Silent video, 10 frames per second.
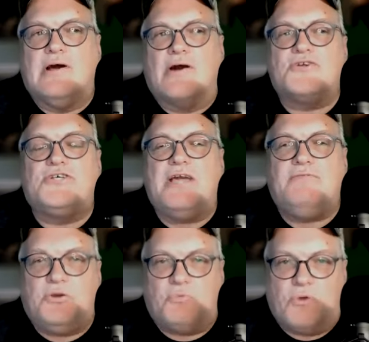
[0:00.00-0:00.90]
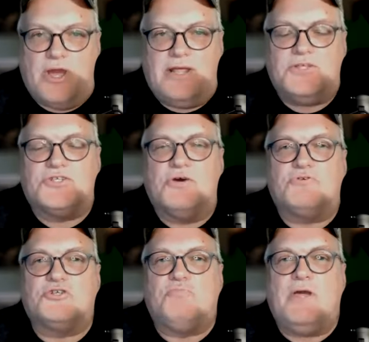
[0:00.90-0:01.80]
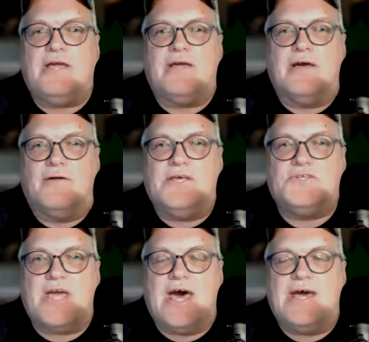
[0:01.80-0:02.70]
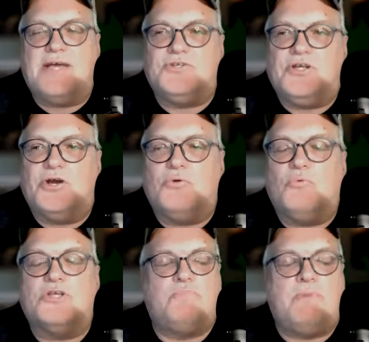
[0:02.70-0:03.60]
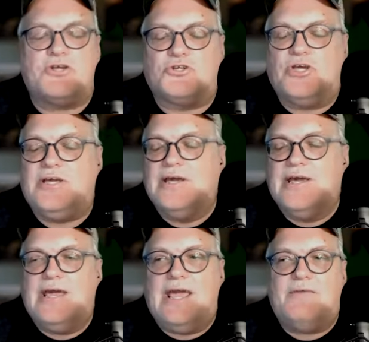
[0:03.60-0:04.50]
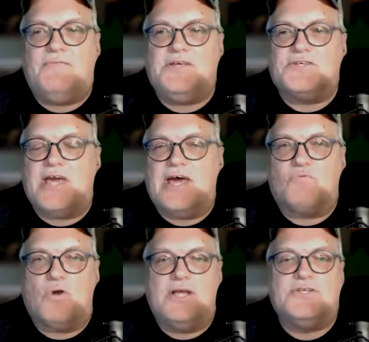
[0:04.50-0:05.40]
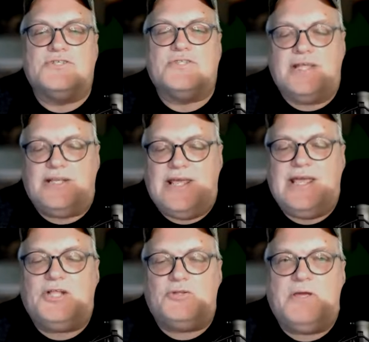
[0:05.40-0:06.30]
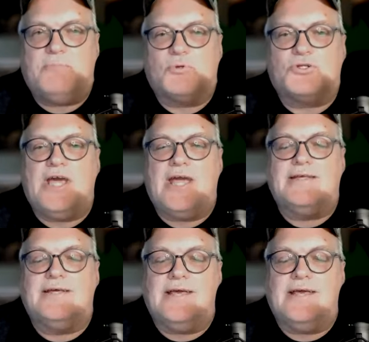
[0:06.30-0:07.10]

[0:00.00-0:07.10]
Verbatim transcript: our safety rating, so to speak, on these guys, you know, especially in these kind of races, they need to be protected.